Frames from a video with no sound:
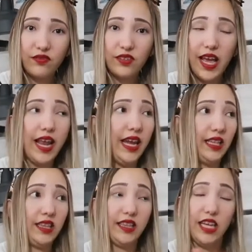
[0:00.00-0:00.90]
and
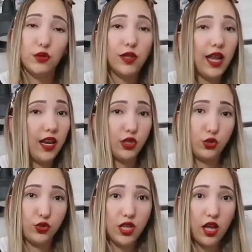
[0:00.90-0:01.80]
like things with La
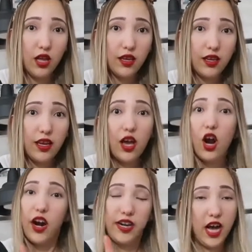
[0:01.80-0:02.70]
Lechuza
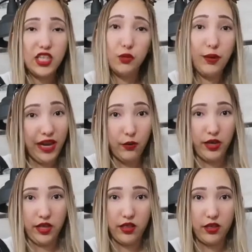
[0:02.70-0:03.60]
are not to play
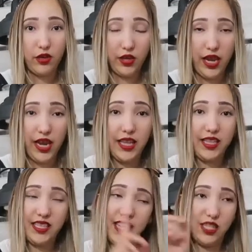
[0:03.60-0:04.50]
with, okay, in
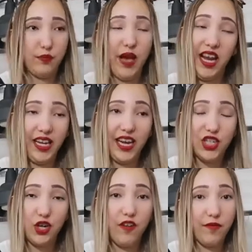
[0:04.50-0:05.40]
this Hispanic
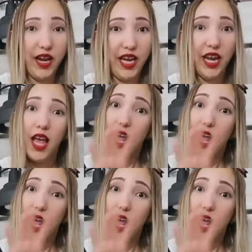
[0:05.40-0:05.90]
nature of mine.